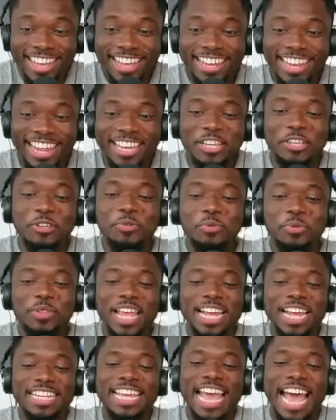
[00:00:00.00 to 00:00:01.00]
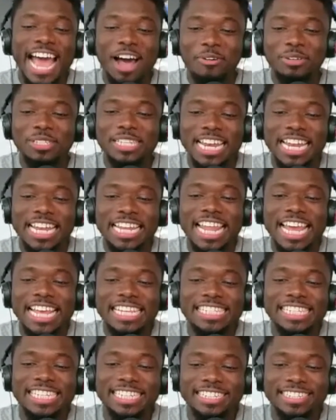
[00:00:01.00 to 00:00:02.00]
like you that how is that a
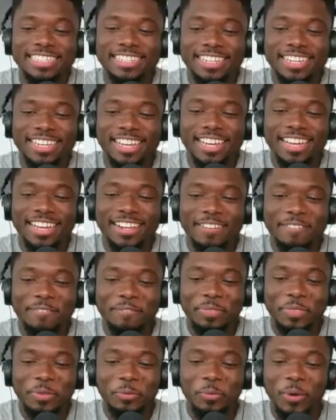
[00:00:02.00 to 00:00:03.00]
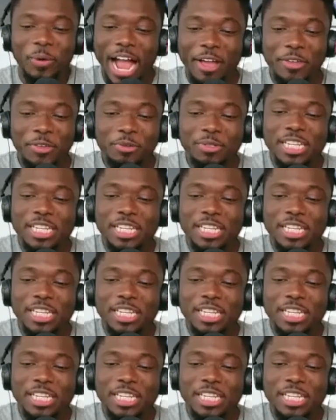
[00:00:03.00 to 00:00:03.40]
lesson? It's the worst you,